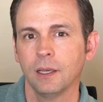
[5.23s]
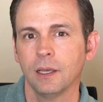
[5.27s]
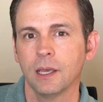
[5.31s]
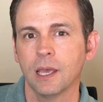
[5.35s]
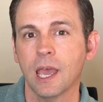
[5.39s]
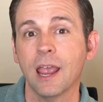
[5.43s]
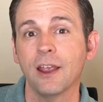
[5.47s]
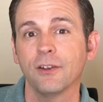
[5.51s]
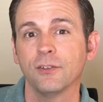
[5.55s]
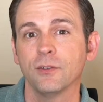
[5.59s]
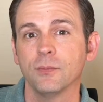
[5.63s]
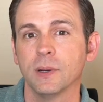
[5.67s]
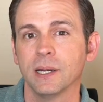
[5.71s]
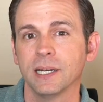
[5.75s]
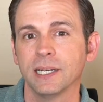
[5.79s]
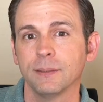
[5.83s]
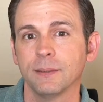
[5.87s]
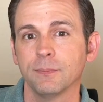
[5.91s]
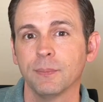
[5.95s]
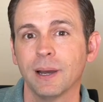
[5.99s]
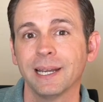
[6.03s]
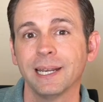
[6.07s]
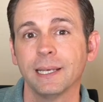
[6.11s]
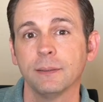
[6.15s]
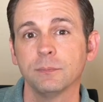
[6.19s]
Hey everybody,
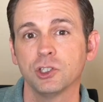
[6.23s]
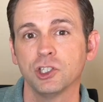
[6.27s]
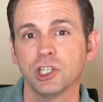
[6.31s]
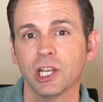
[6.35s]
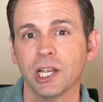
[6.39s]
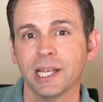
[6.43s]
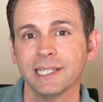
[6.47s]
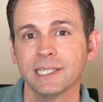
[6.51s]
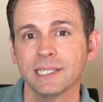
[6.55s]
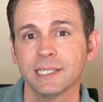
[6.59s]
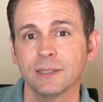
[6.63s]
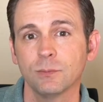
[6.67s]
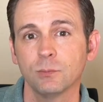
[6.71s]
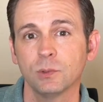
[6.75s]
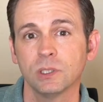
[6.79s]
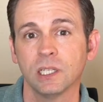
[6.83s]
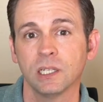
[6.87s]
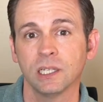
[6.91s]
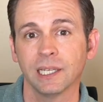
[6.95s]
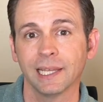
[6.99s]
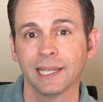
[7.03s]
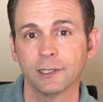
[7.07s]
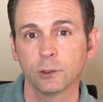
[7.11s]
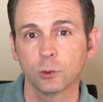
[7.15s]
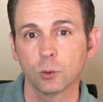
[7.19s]
my name is Jason with the
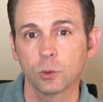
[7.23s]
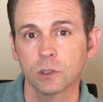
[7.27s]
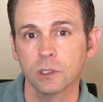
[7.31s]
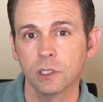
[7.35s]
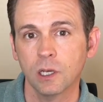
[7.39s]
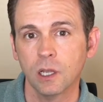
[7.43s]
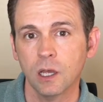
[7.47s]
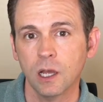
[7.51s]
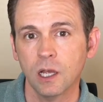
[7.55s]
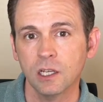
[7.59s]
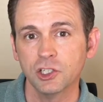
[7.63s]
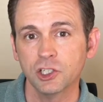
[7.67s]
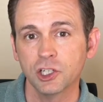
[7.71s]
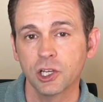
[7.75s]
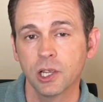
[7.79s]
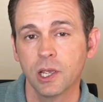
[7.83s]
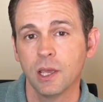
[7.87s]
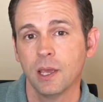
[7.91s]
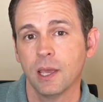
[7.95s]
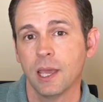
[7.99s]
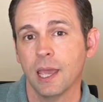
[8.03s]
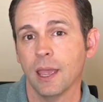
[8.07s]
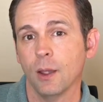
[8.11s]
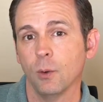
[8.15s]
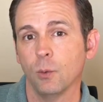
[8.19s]
Landlord Launch,
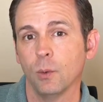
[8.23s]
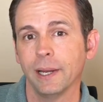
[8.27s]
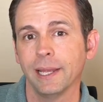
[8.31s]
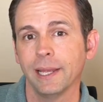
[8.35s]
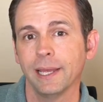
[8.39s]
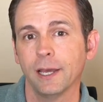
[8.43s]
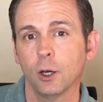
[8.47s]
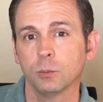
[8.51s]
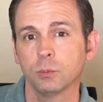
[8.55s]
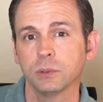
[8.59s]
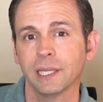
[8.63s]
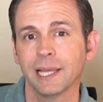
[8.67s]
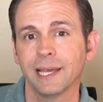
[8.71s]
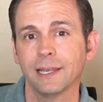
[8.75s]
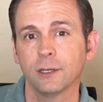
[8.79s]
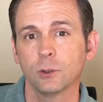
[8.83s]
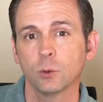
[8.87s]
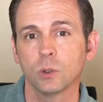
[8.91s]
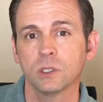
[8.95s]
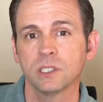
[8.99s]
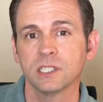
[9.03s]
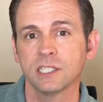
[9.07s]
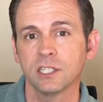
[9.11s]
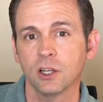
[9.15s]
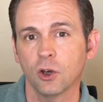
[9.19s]
and we help
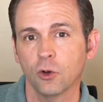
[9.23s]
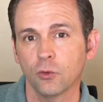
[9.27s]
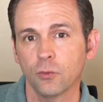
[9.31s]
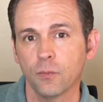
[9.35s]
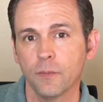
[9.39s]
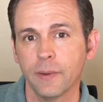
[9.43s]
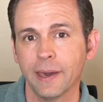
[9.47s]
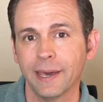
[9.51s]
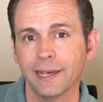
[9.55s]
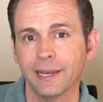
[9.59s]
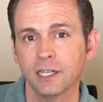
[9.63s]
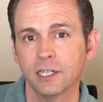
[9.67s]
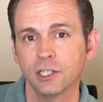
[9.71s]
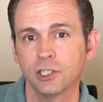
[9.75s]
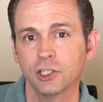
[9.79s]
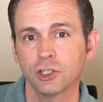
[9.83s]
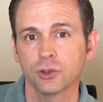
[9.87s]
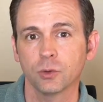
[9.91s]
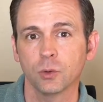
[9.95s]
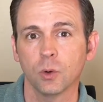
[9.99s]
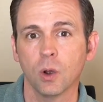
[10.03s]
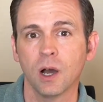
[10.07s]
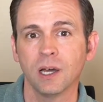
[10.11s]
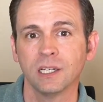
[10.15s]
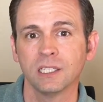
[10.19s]
landlords self-manage
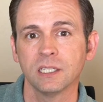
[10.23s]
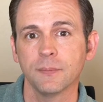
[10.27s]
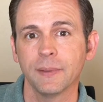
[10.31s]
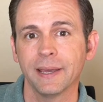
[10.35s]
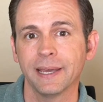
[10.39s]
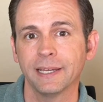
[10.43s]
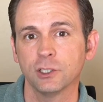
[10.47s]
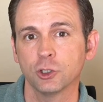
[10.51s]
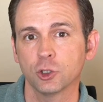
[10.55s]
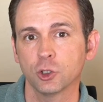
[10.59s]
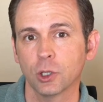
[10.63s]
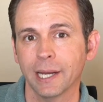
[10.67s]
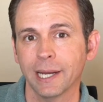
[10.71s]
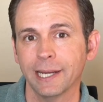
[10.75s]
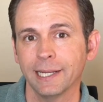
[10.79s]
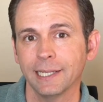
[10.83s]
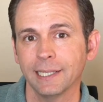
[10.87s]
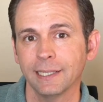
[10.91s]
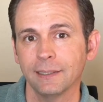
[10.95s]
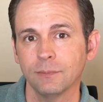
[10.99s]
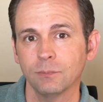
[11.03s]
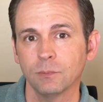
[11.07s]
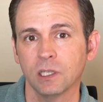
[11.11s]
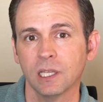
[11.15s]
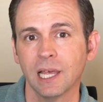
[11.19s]
through on-demand
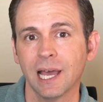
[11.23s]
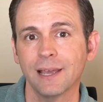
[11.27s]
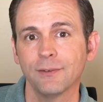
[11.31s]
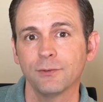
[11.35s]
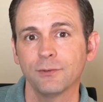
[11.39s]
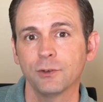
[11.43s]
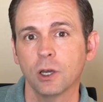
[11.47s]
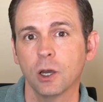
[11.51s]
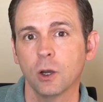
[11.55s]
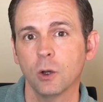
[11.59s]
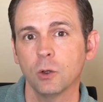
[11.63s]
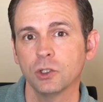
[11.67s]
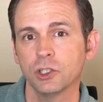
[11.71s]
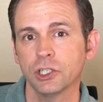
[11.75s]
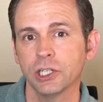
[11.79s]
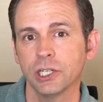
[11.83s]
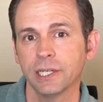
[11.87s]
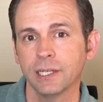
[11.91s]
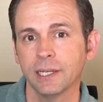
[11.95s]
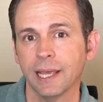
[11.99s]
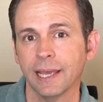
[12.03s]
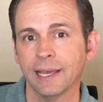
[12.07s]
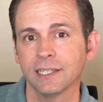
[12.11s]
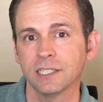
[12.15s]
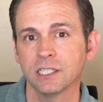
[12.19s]
training, live coaching,
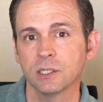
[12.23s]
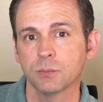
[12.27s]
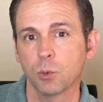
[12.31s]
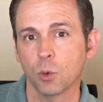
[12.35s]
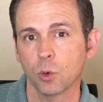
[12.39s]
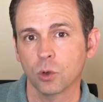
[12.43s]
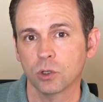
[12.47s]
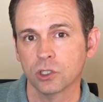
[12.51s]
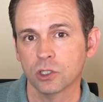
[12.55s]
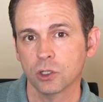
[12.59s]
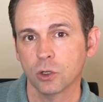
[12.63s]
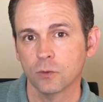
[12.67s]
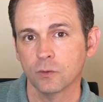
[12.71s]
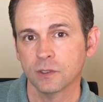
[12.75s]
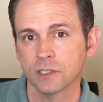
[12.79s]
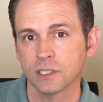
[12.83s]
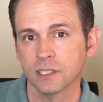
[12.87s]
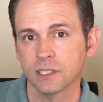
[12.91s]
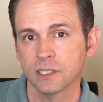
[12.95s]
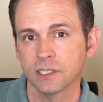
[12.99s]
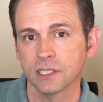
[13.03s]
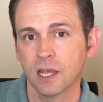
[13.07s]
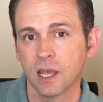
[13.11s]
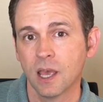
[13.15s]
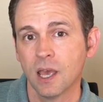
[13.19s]
and support
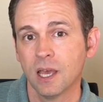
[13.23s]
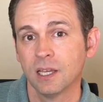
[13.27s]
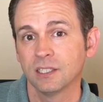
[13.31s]
services.